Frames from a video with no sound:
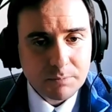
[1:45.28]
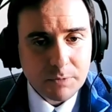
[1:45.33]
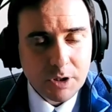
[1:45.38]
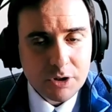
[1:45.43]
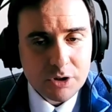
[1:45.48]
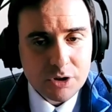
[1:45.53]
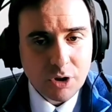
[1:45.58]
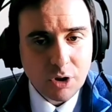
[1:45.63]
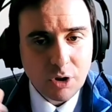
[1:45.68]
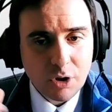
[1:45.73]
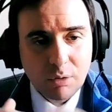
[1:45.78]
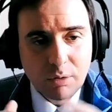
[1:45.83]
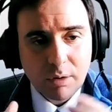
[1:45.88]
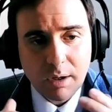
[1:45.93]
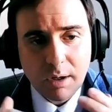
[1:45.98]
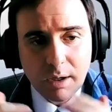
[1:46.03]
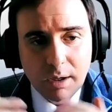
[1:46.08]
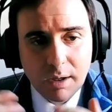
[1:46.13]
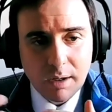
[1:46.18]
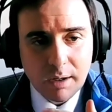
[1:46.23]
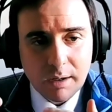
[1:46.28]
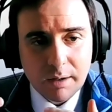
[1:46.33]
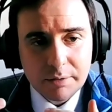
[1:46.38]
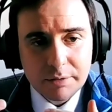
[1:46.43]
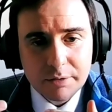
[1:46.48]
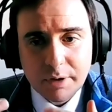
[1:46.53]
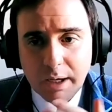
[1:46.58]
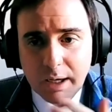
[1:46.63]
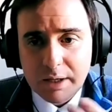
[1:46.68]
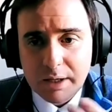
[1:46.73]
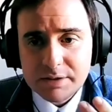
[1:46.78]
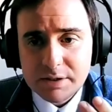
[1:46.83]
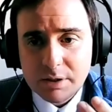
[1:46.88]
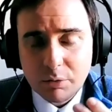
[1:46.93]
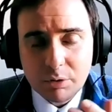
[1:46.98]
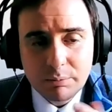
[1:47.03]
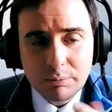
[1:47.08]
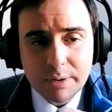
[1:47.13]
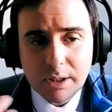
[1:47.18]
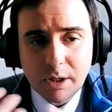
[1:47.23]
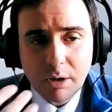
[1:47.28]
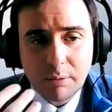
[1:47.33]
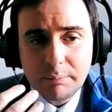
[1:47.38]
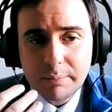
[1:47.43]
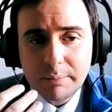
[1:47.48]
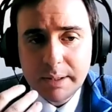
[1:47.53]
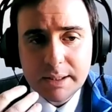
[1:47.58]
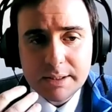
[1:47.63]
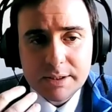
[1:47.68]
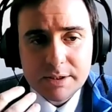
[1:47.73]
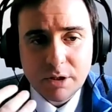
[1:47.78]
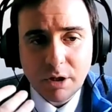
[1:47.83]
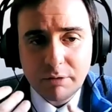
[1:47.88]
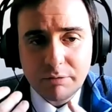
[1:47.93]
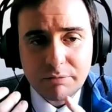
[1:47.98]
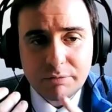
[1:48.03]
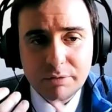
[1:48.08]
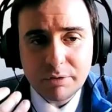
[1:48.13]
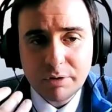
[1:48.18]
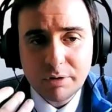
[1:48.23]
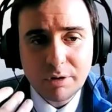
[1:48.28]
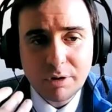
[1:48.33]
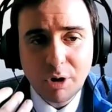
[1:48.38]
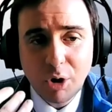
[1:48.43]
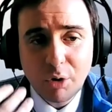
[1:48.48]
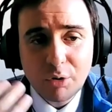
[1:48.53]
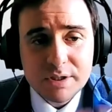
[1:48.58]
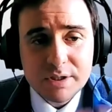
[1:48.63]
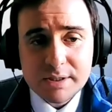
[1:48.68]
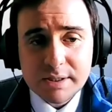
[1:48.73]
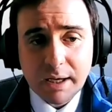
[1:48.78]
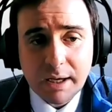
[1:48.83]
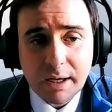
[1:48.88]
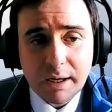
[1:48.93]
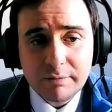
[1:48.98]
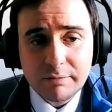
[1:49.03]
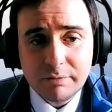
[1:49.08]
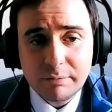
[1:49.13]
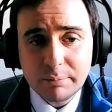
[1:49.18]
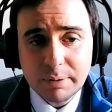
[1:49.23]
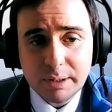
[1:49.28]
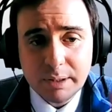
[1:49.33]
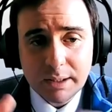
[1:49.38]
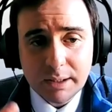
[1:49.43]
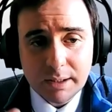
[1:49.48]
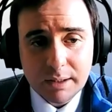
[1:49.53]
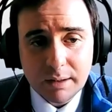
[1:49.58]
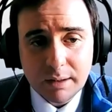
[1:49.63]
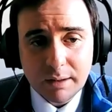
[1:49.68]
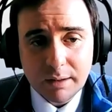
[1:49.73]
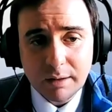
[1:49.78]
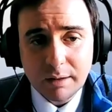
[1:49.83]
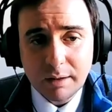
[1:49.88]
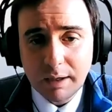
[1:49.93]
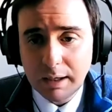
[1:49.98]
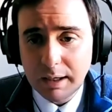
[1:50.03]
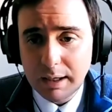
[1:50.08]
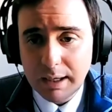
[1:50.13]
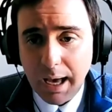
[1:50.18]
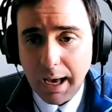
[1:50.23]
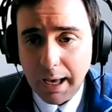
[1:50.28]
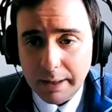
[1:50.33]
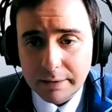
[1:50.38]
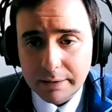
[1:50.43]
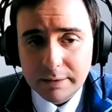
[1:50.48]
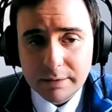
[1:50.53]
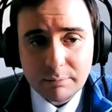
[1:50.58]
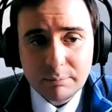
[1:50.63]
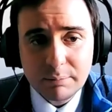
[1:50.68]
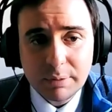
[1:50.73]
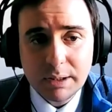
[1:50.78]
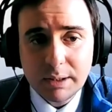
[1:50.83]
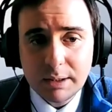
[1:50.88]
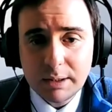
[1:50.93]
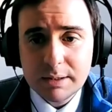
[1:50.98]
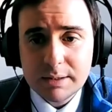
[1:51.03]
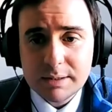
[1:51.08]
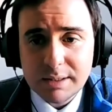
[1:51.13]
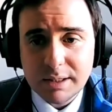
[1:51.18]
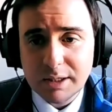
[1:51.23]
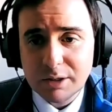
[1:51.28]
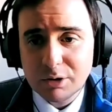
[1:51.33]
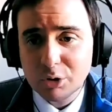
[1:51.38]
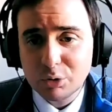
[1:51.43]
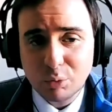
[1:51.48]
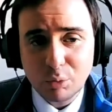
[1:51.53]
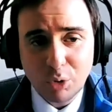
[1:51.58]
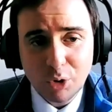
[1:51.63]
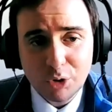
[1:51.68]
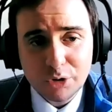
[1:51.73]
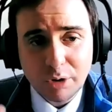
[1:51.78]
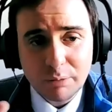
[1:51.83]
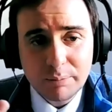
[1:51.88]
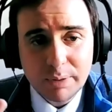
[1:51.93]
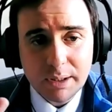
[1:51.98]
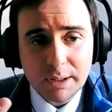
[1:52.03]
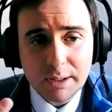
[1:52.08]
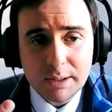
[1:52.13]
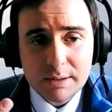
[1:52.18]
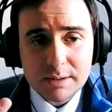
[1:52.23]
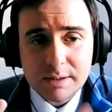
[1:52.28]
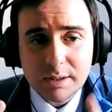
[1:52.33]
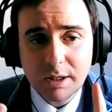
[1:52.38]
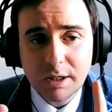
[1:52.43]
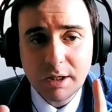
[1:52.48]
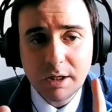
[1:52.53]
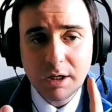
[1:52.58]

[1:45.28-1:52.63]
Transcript: So the answer would be a mix of ourselves being land beings and not water beings,